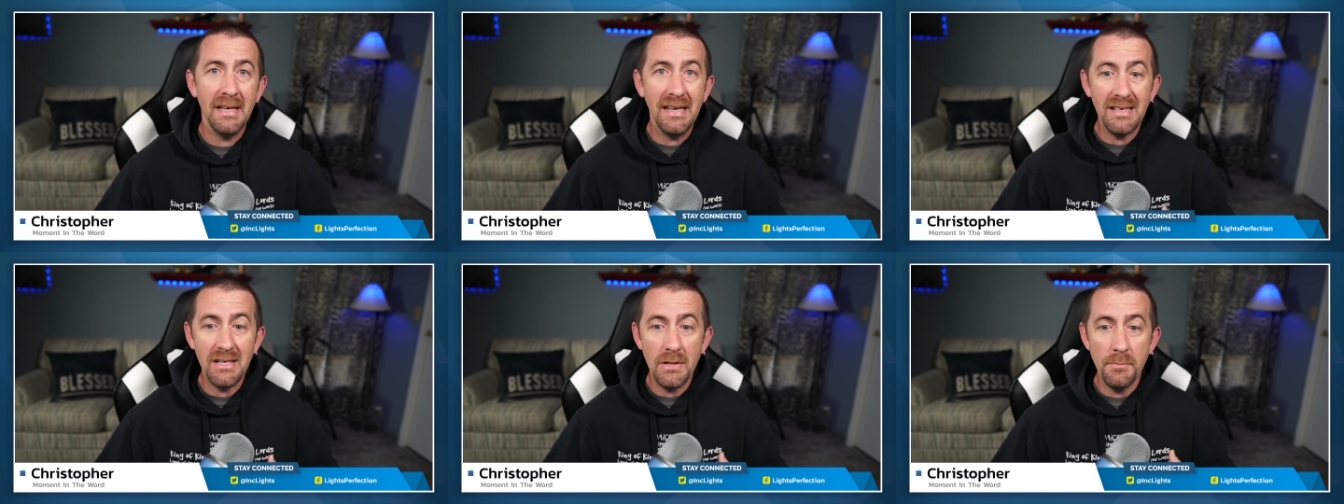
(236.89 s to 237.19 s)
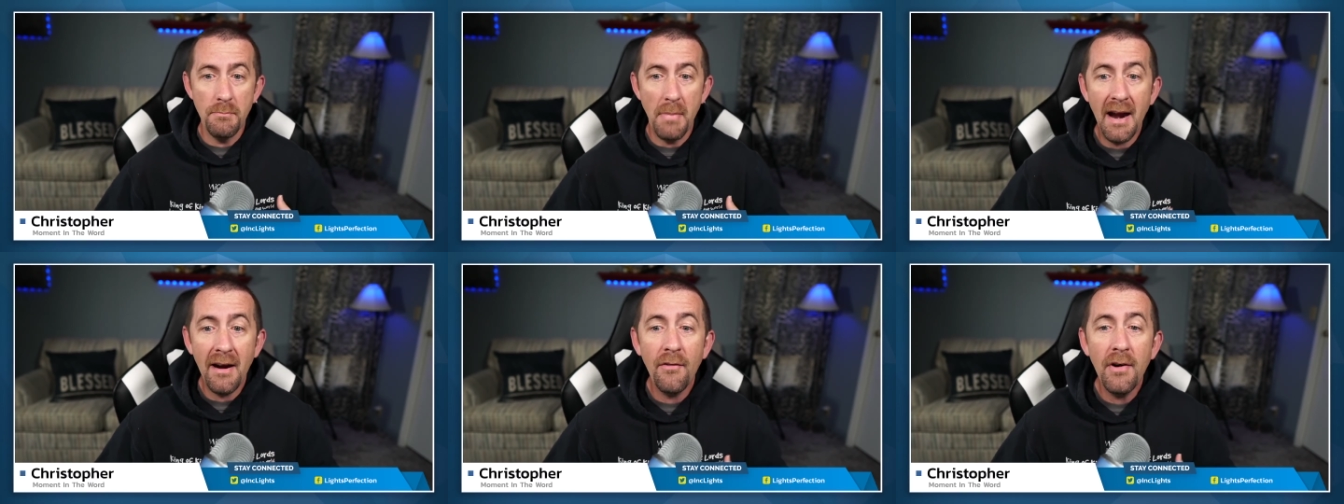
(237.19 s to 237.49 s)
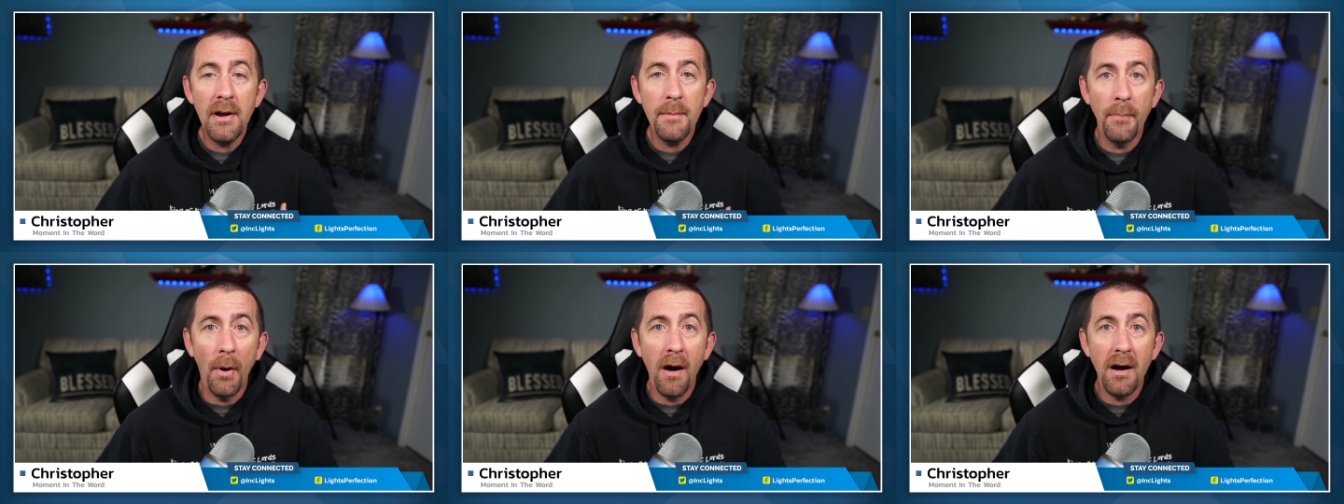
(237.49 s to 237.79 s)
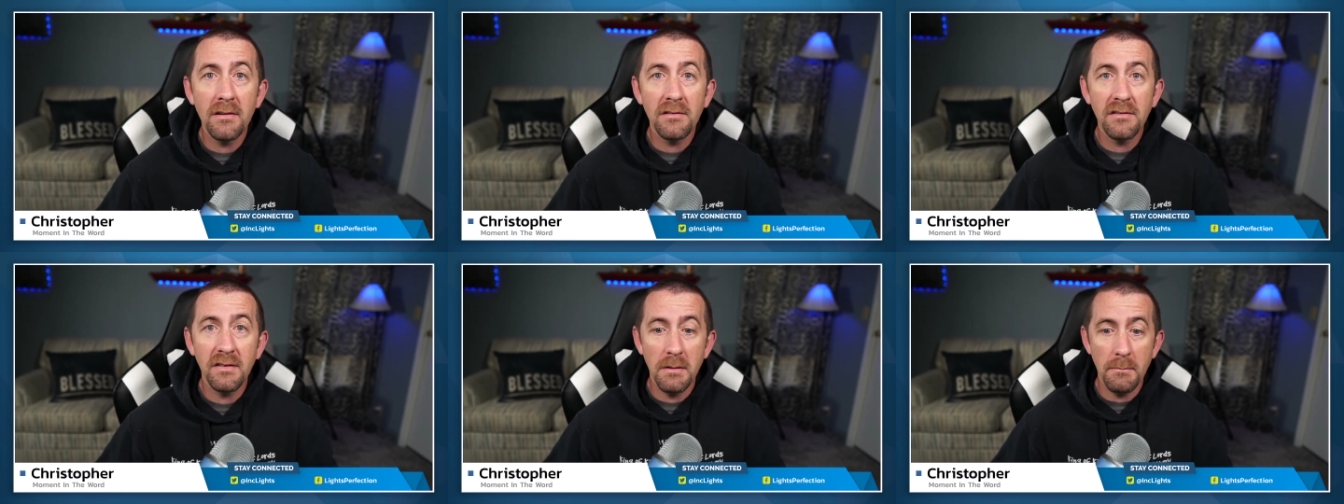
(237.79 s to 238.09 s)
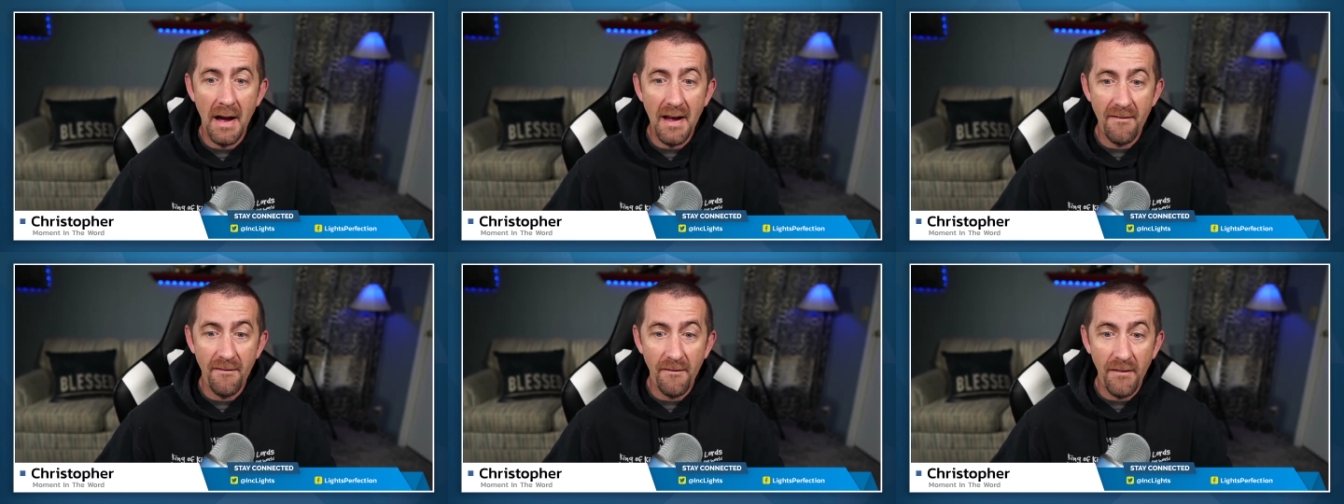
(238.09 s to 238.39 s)
into miry bogs in
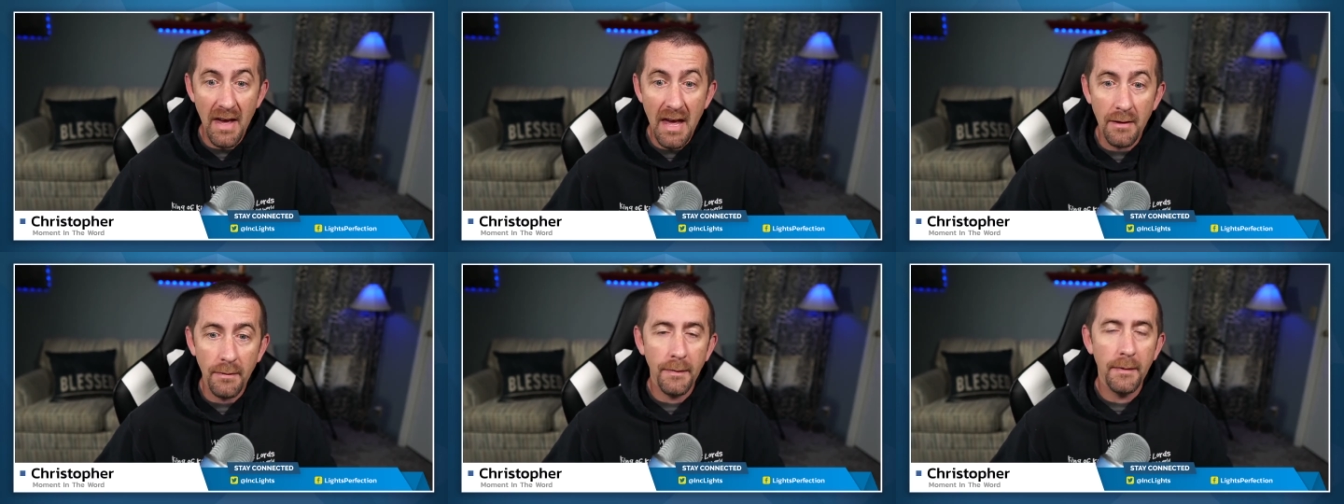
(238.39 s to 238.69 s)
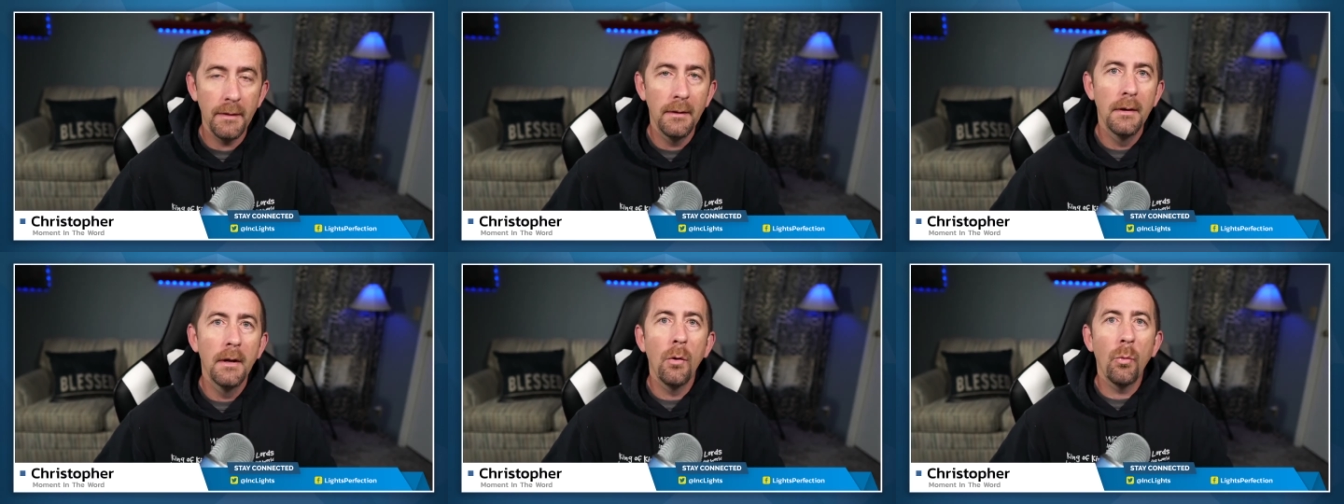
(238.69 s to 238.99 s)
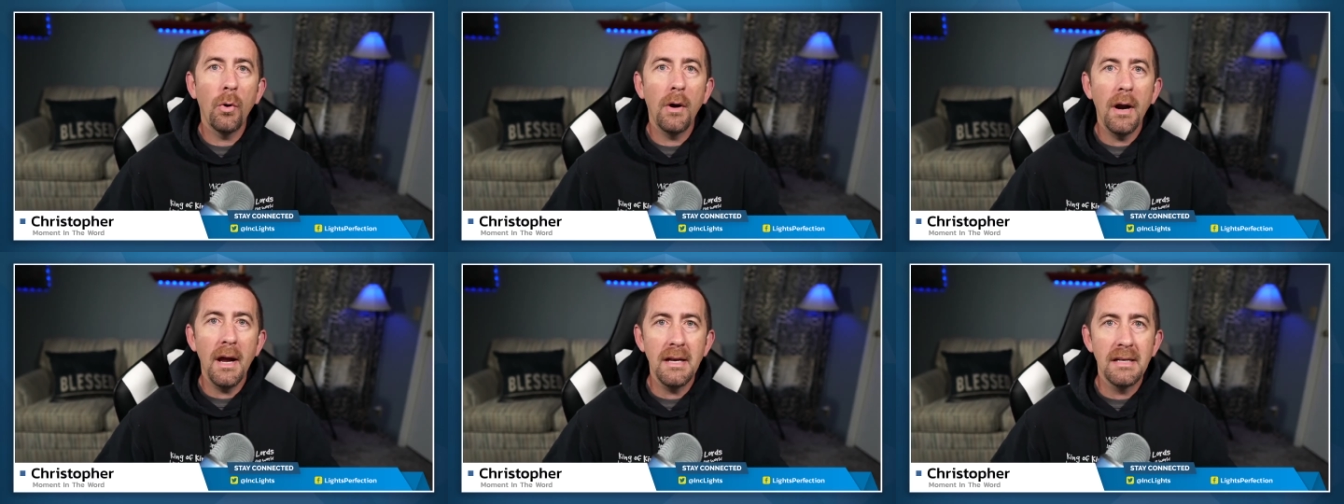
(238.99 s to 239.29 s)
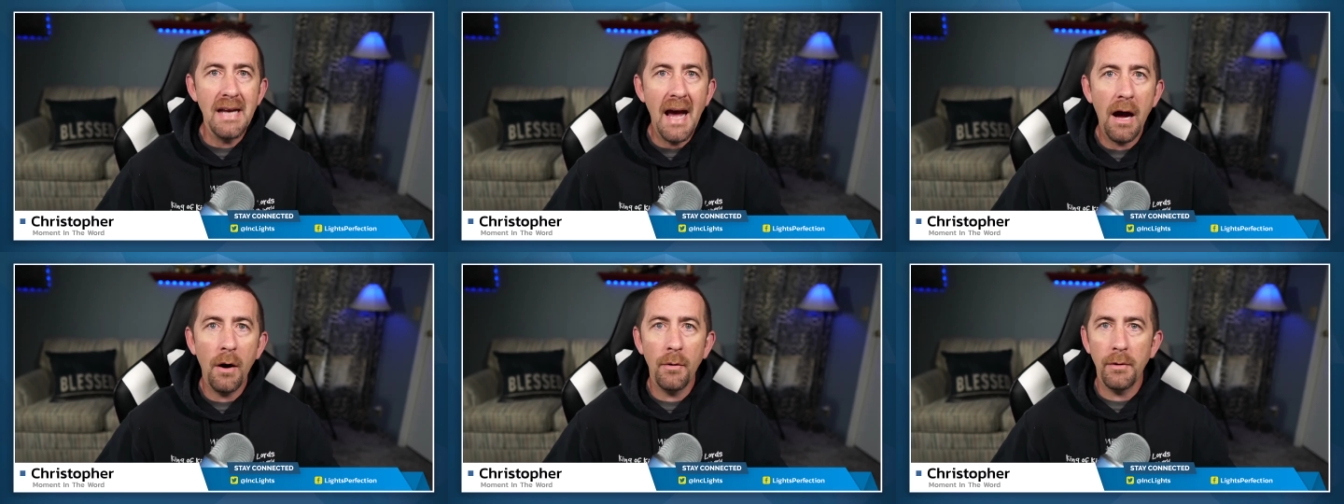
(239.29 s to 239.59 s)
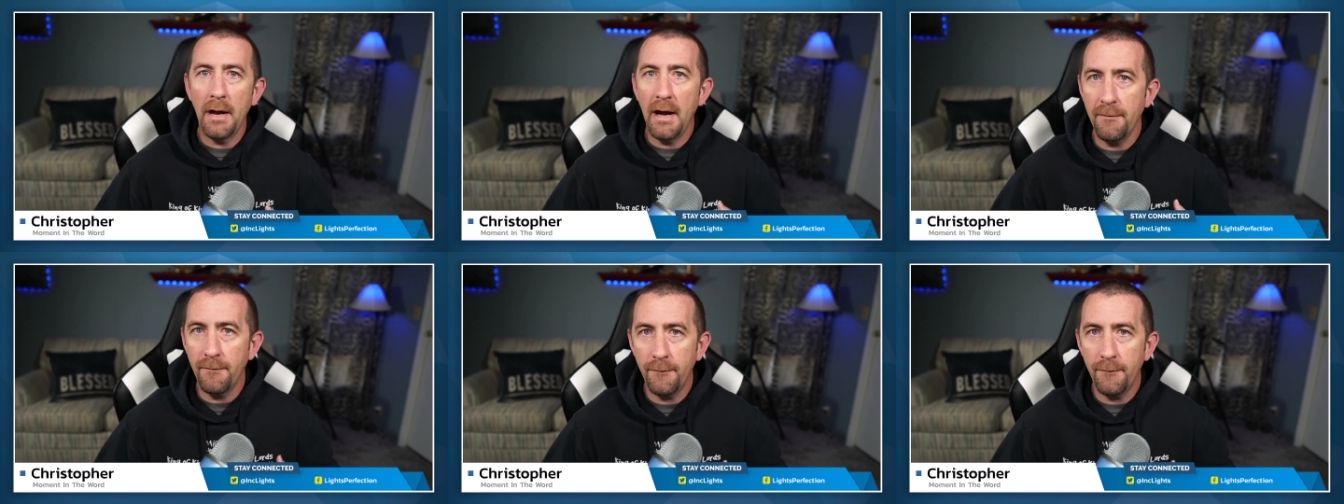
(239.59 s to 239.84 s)
my faith, where I doubt, I